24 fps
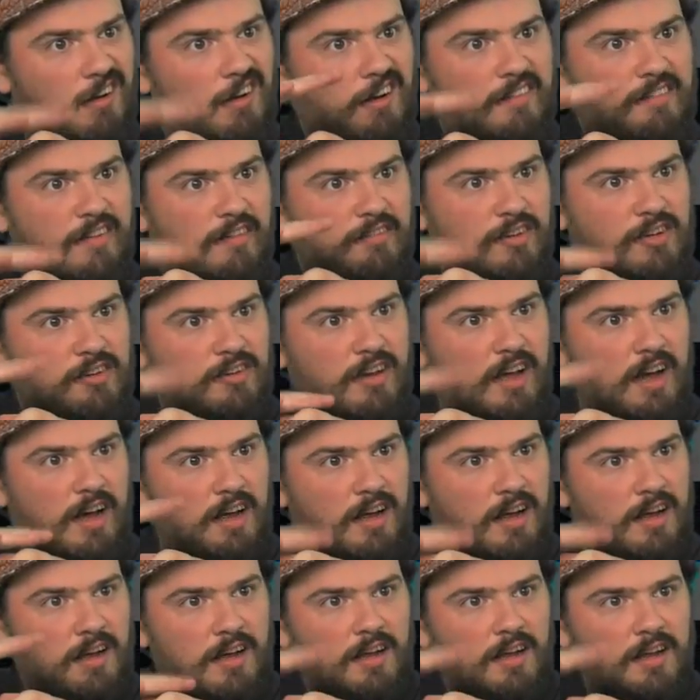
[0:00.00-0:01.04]
Have you ever done that?
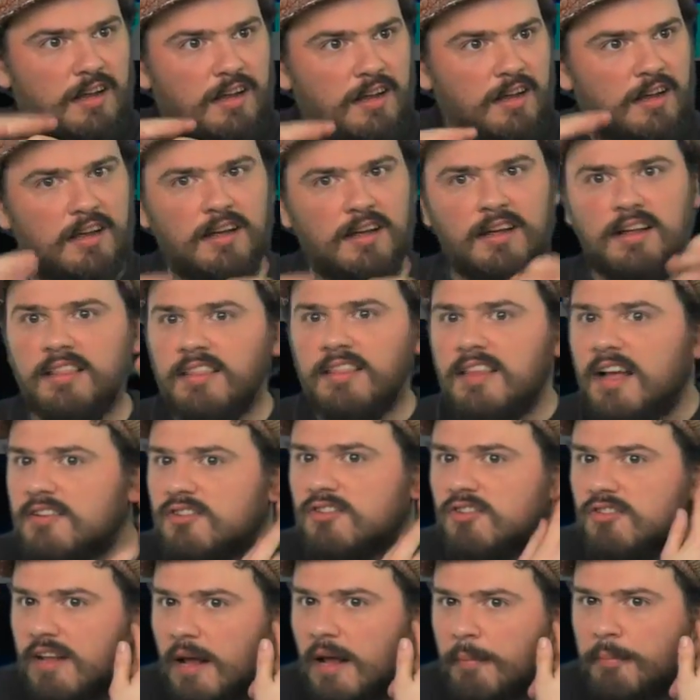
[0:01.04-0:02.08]
No, but I
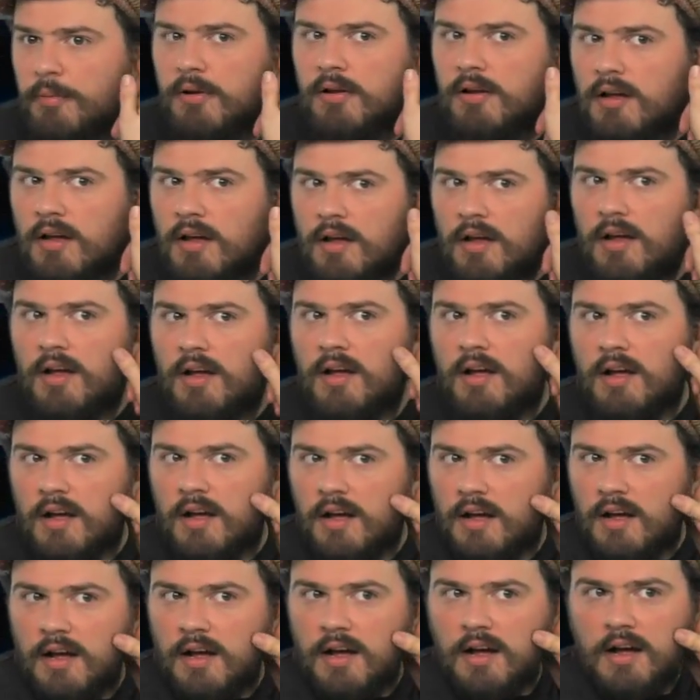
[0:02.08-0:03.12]
have used headphones as
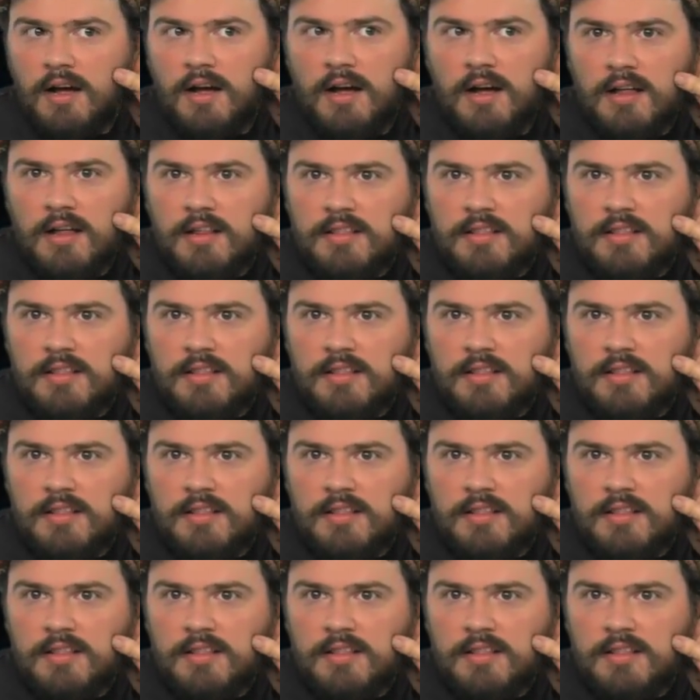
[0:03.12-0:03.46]
microphones.